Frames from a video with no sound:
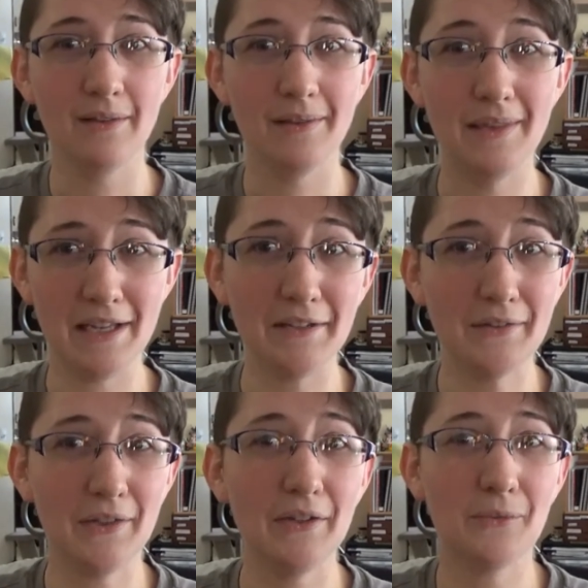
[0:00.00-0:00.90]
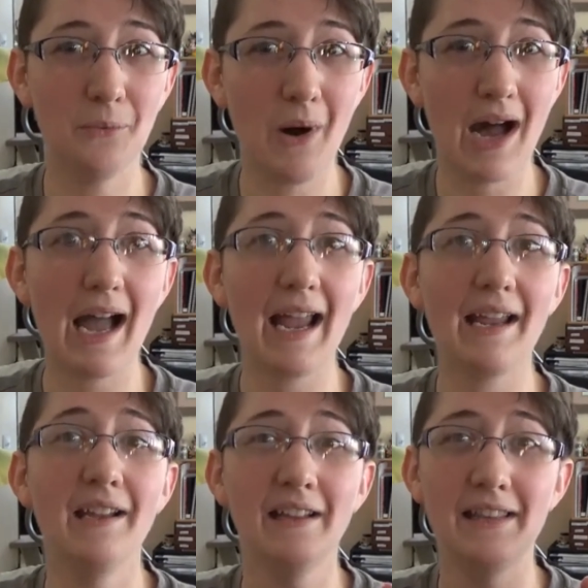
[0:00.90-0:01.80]
This is
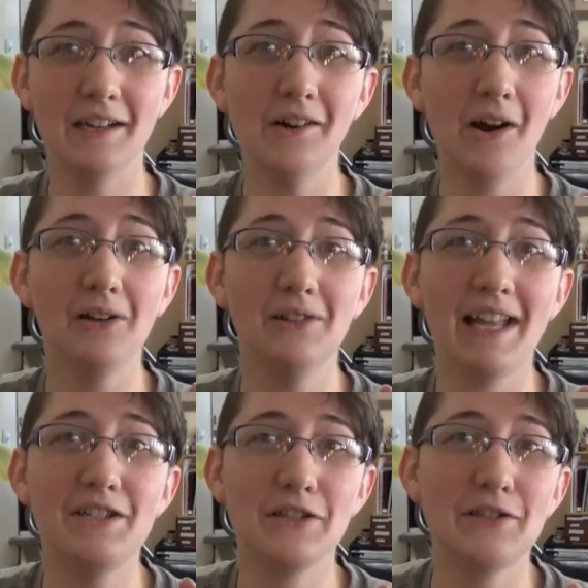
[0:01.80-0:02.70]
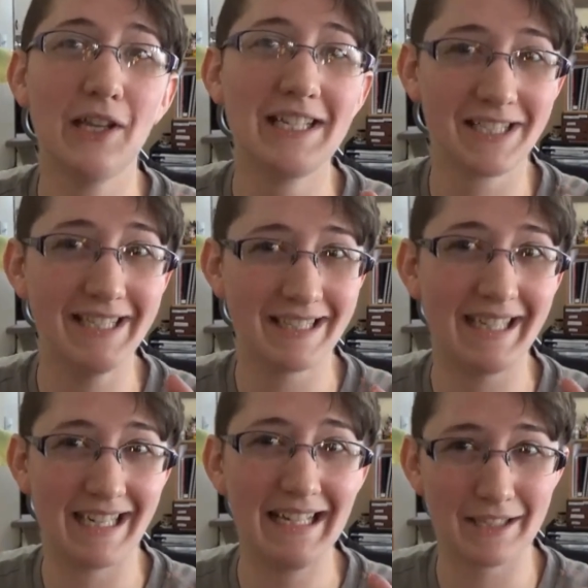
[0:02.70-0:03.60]
why there are legislations
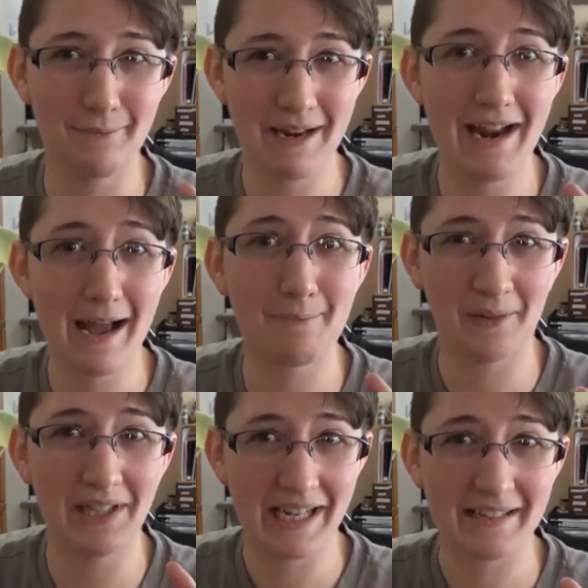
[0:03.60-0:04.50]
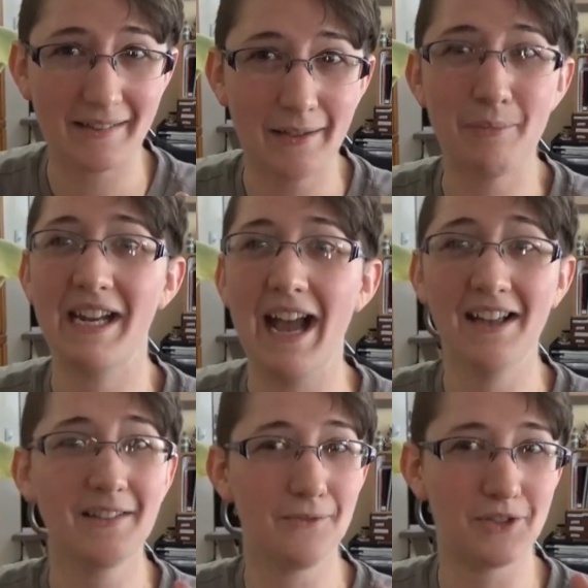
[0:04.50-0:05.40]
against monopolies,
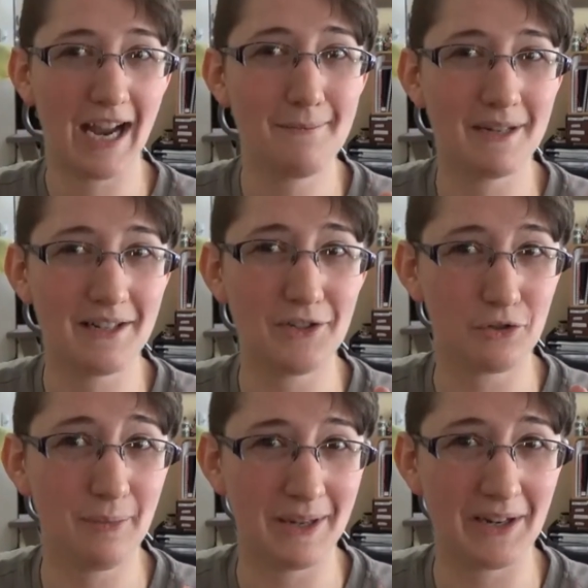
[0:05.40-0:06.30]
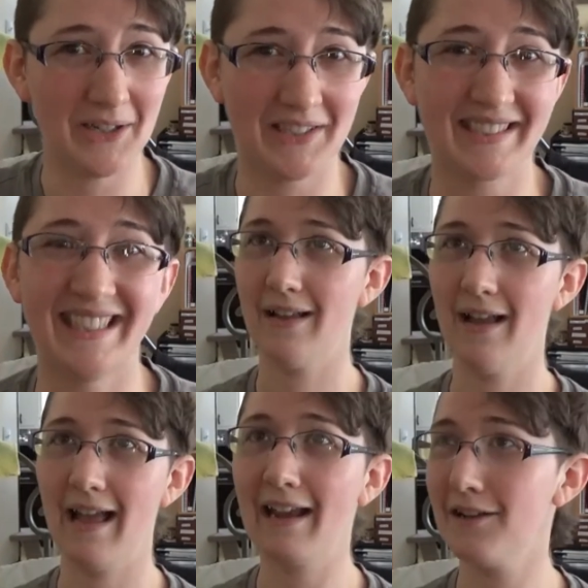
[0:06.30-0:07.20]
because of Diamond Distributors.
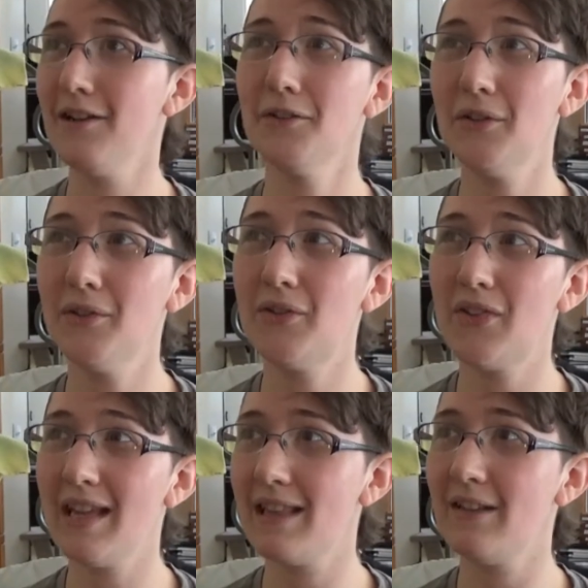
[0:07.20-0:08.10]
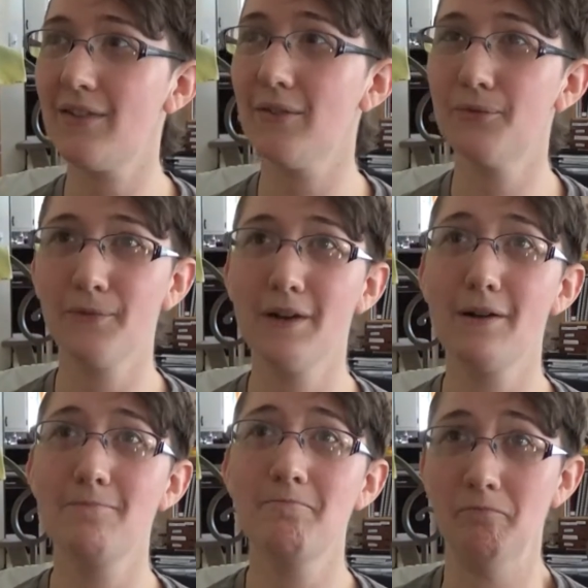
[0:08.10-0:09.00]
I can also say this
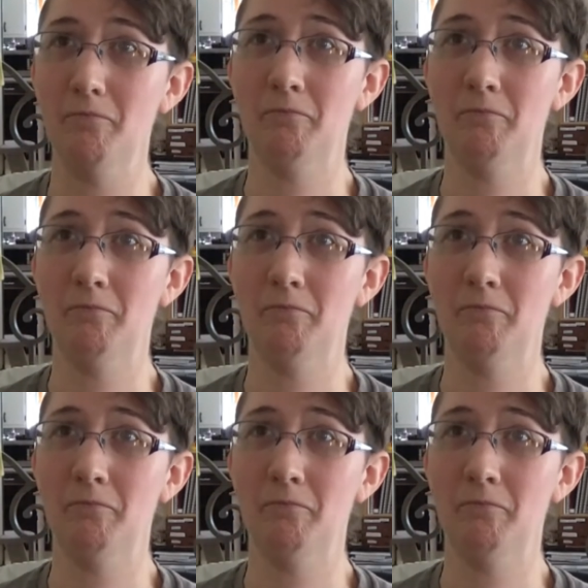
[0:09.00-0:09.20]
from